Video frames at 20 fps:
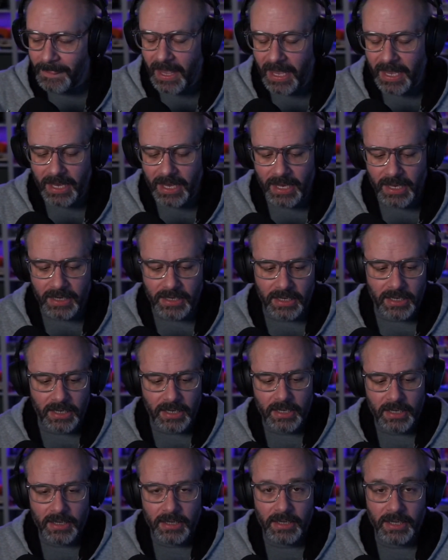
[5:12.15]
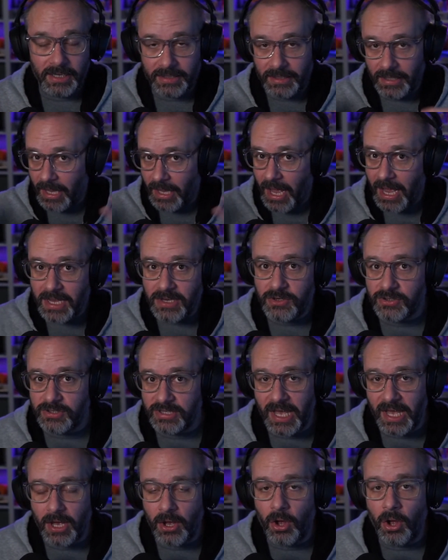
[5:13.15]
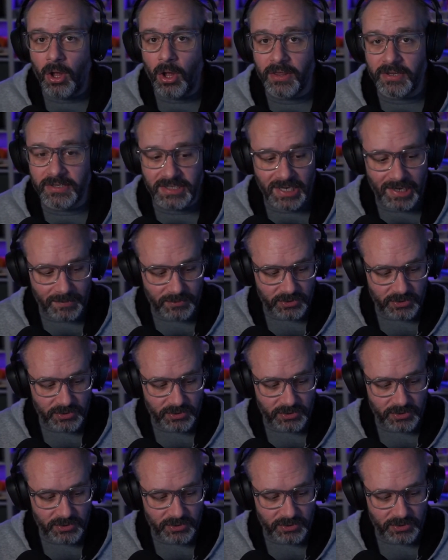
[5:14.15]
And like I use that all the time.